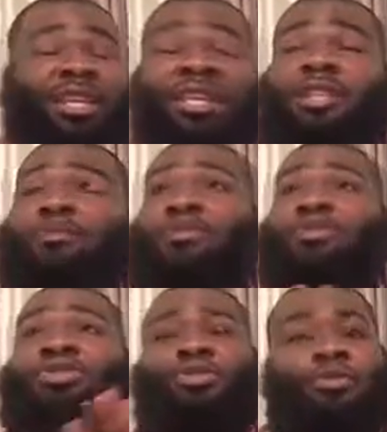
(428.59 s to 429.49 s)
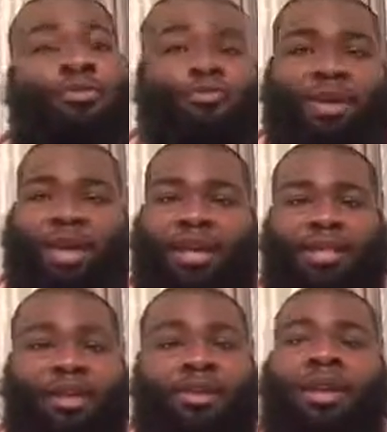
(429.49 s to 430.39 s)
in this beautiful big ass
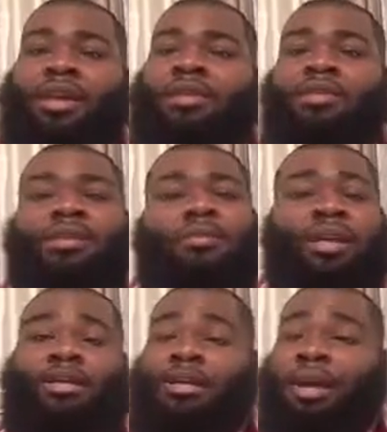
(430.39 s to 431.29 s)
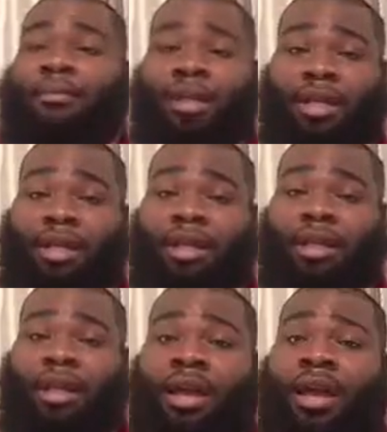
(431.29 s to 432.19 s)
house. Them niggas got money.